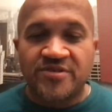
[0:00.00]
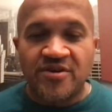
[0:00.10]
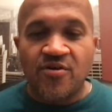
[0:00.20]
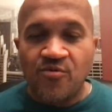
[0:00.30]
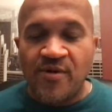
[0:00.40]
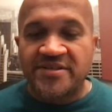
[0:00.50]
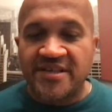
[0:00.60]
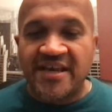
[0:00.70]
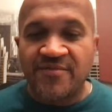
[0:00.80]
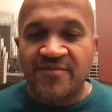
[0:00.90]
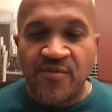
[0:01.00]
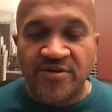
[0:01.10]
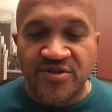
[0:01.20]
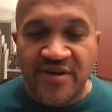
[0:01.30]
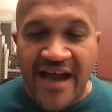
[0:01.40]
So once again, we
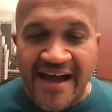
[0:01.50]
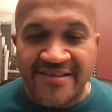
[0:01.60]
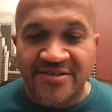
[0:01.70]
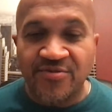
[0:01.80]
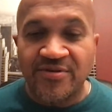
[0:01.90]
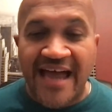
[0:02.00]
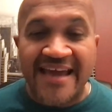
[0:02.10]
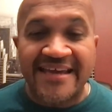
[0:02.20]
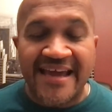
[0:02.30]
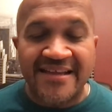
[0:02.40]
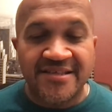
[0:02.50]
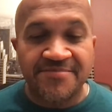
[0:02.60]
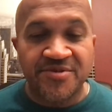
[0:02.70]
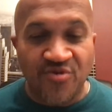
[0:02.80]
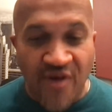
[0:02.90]
want you guys to like and
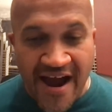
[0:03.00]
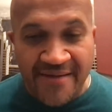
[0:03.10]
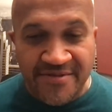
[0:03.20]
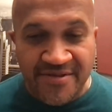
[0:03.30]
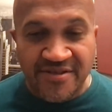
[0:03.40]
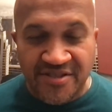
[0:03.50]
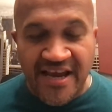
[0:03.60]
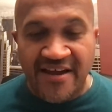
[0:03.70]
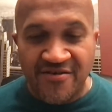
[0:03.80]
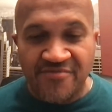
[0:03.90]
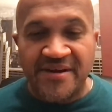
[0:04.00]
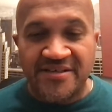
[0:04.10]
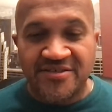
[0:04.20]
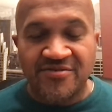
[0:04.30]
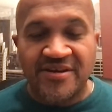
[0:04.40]
subscribe to the channel. Make
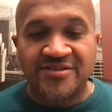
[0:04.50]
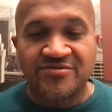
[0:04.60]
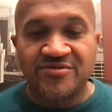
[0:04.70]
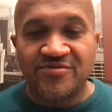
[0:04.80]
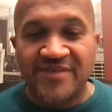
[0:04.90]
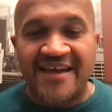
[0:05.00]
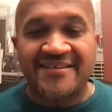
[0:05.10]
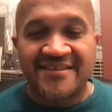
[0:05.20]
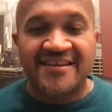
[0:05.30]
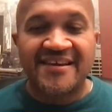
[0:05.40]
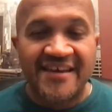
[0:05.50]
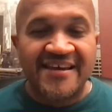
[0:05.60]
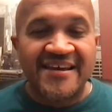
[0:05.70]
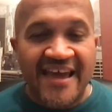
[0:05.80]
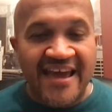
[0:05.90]
sure that you do that.
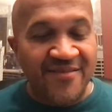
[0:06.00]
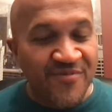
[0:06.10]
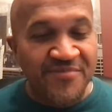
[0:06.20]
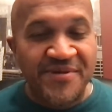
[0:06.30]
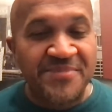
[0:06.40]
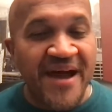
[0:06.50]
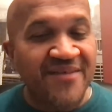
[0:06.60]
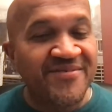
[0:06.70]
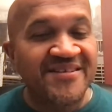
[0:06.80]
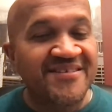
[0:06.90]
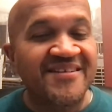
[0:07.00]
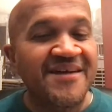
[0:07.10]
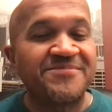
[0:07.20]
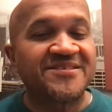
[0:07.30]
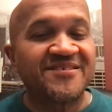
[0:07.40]
And we'll be back with another
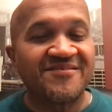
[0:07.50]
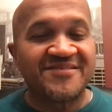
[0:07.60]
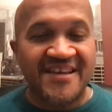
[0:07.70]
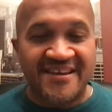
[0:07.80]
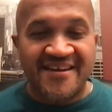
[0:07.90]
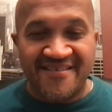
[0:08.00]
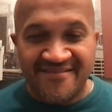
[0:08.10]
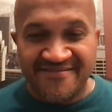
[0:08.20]
episode. Take care.